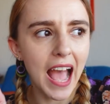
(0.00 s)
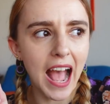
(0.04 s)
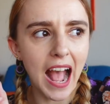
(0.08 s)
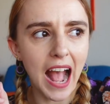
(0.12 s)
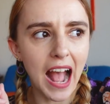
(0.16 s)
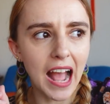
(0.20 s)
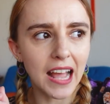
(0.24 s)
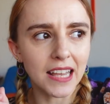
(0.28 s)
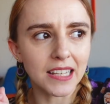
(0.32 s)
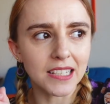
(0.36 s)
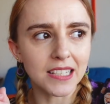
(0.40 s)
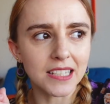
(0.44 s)

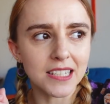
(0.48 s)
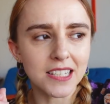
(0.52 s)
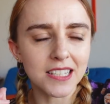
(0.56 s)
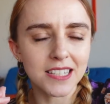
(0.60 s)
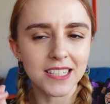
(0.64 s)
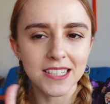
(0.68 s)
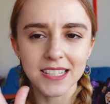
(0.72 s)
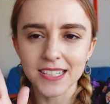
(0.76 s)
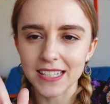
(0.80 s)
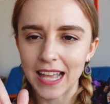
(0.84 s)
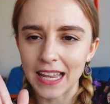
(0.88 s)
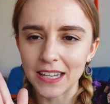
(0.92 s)
and
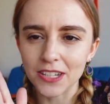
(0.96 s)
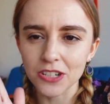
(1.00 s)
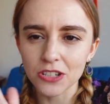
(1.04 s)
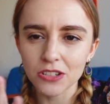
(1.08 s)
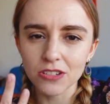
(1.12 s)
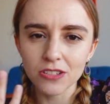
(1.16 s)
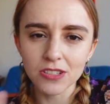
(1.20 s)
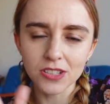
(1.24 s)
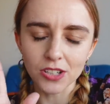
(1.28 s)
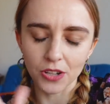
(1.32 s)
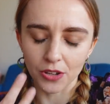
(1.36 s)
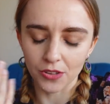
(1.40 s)
the
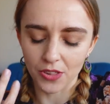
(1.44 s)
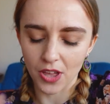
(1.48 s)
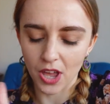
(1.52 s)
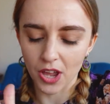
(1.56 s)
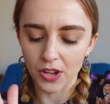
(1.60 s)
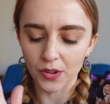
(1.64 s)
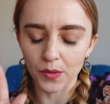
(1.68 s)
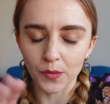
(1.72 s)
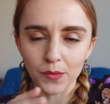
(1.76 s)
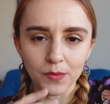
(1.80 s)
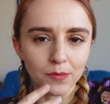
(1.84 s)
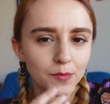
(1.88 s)
sandals,
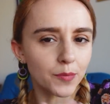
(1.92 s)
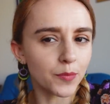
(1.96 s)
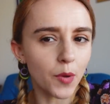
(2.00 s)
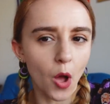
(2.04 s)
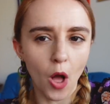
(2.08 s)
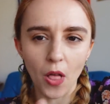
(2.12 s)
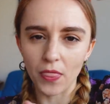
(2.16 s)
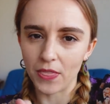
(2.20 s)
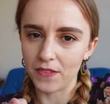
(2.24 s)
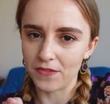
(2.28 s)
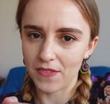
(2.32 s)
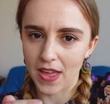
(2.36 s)
although
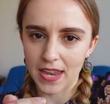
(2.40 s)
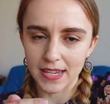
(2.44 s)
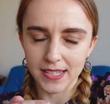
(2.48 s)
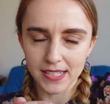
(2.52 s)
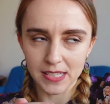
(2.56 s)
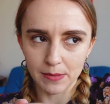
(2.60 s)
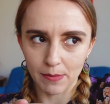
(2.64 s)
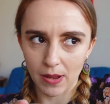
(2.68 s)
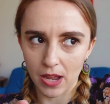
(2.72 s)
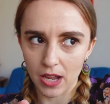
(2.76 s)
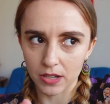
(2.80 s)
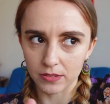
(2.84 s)
on the
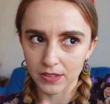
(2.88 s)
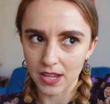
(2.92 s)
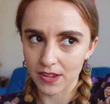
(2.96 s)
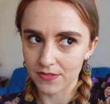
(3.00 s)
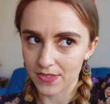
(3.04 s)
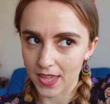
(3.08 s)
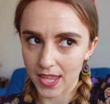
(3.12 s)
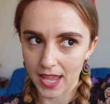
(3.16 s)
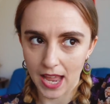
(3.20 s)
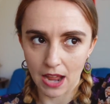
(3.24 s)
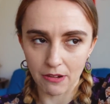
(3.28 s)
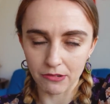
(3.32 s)
fence about if
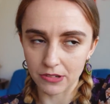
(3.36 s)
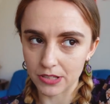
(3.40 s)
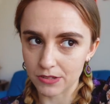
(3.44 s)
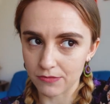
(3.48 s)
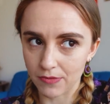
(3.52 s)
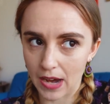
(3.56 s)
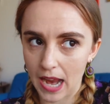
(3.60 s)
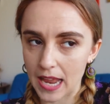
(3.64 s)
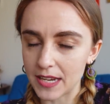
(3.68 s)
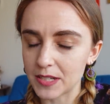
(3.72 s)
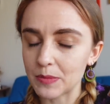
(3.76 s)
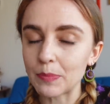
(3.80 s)
they count as
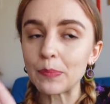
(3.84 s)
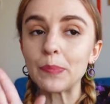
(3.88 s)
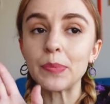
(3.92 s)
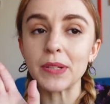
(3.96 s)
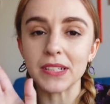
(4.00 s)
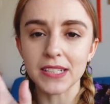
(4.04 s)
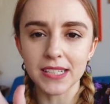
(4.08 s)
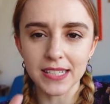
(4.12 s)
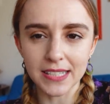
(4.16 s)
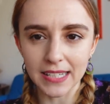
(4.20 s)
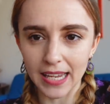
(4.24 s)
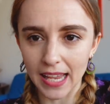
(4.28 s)
red,
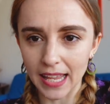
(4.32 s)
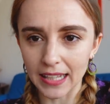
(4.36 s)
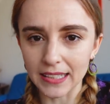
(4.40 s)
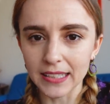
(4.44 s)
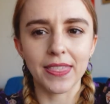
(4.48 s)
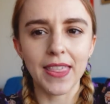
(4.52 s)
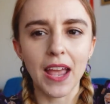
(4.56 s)
but still.